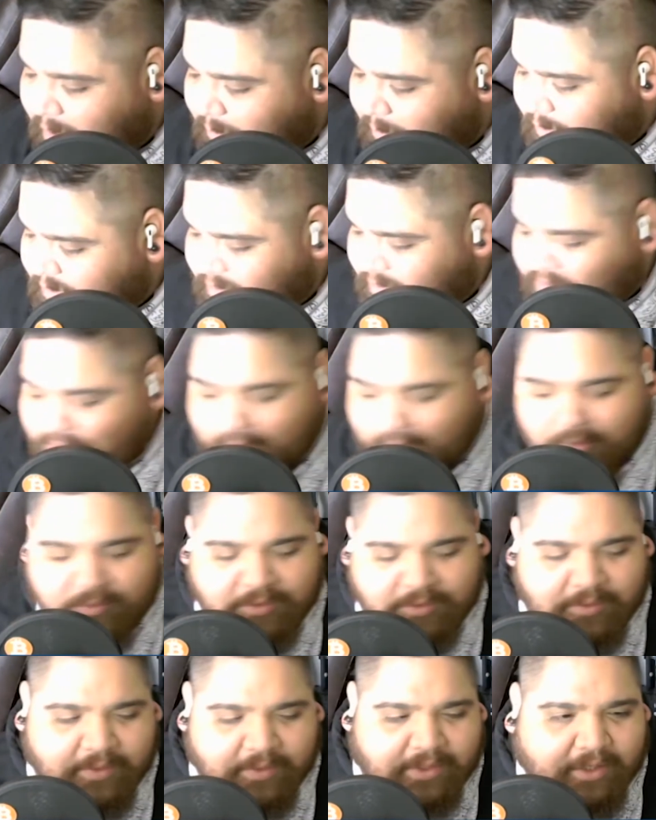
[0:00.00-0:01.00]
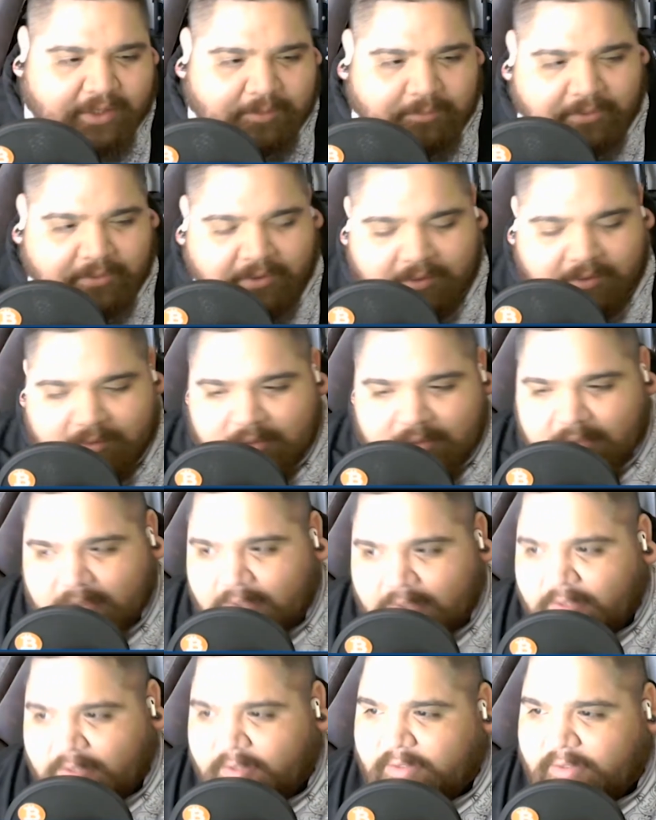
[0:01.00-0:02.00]
on this whole new kick, bro.
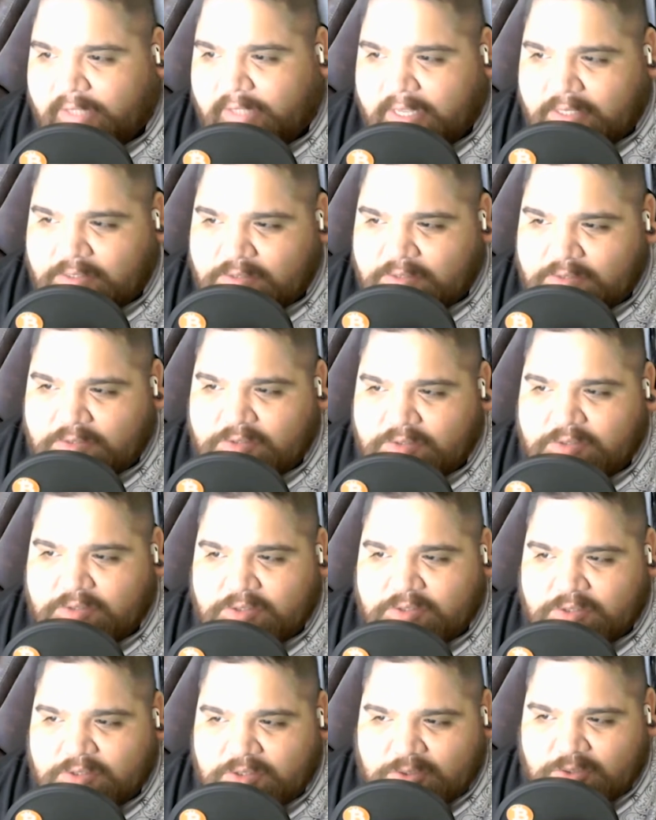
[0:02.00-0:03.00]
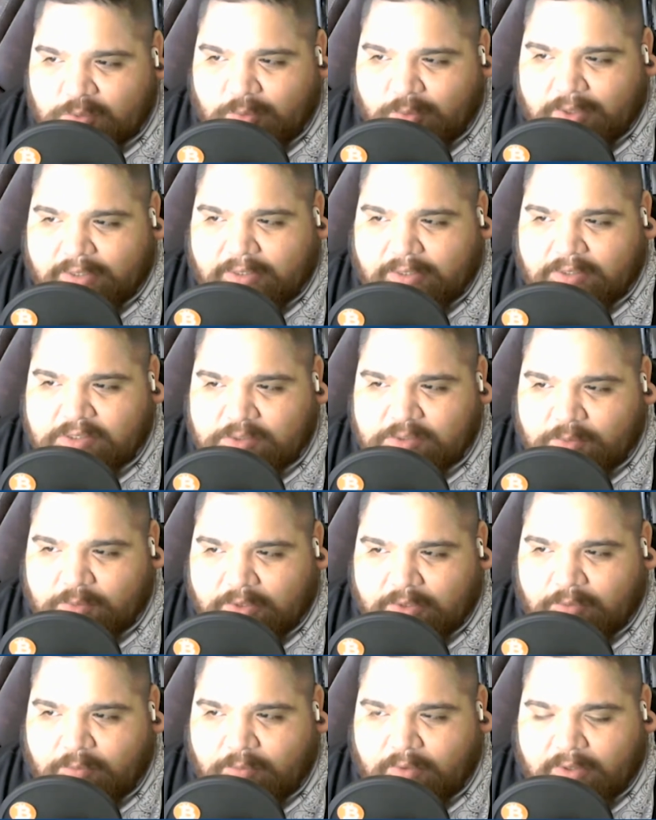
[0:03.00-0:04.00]
Like
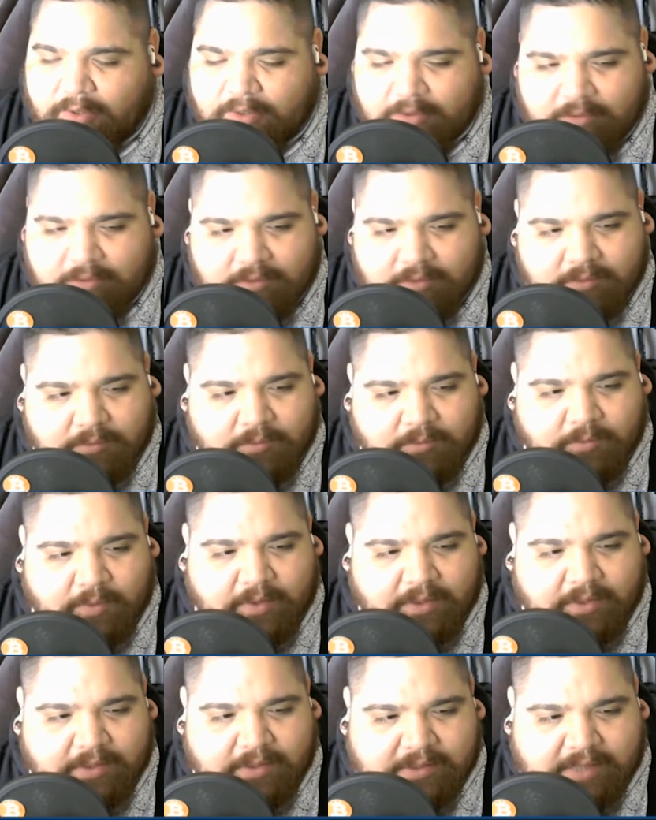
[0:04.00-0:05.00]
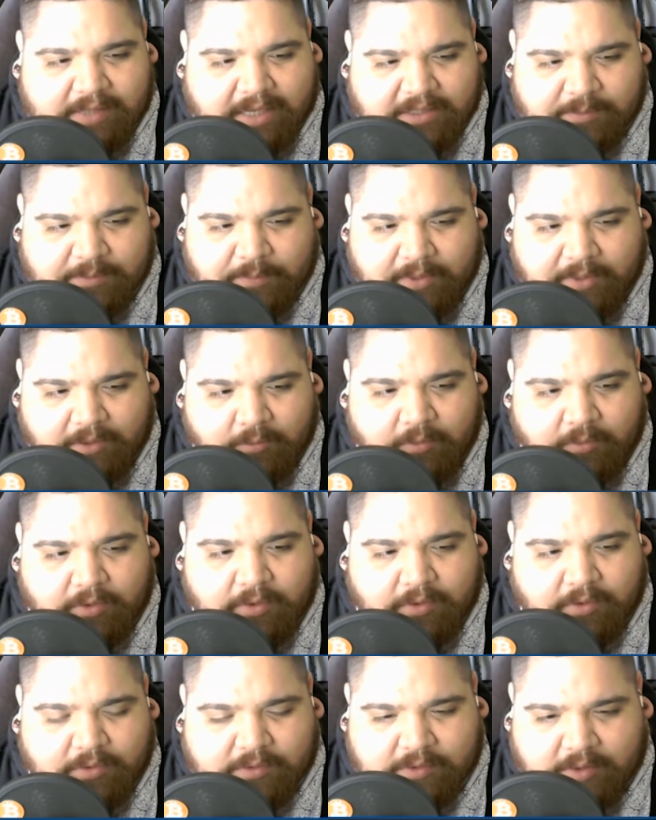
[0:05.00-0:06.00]
2021 has been one of
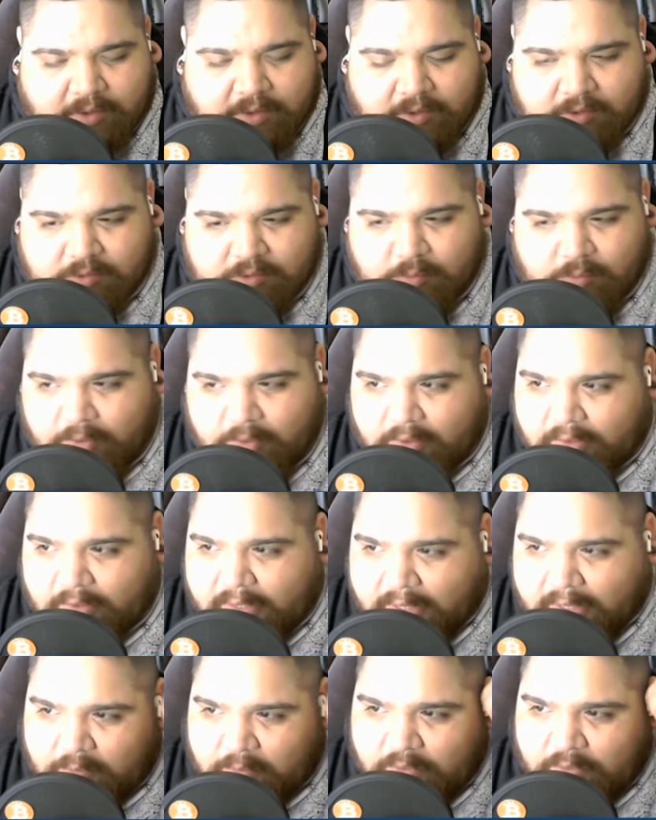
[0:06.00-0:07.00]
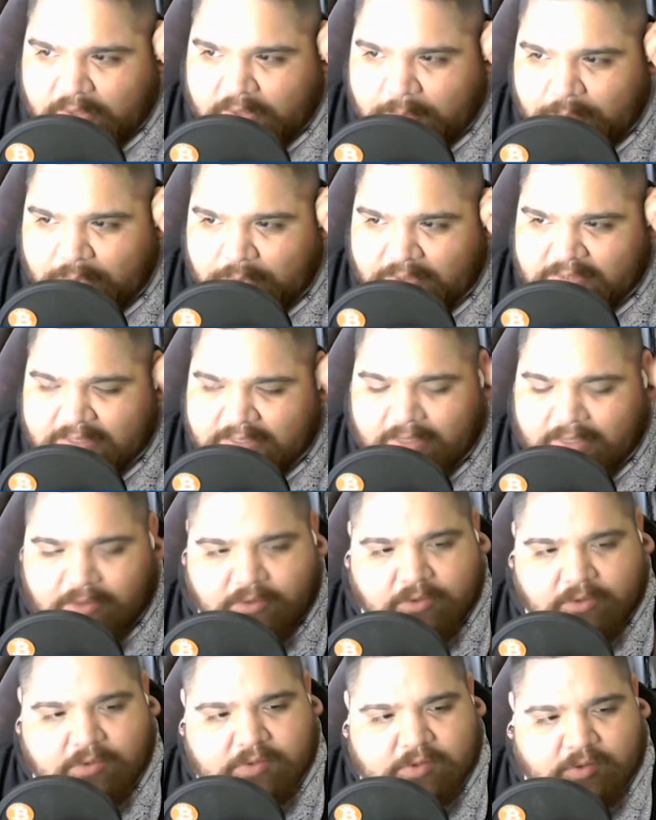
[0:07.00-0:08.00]
those years where like I really put down
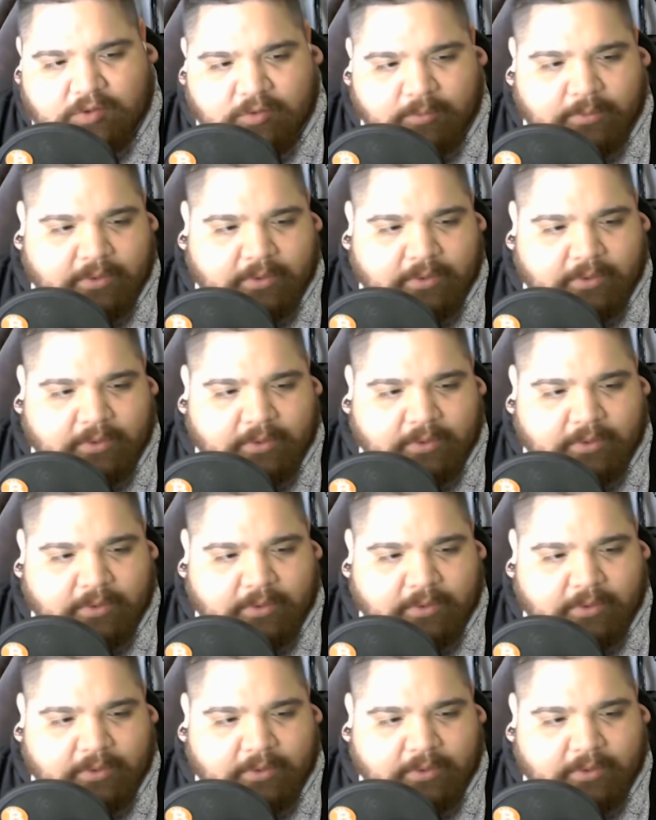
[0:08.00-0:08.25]
YouTube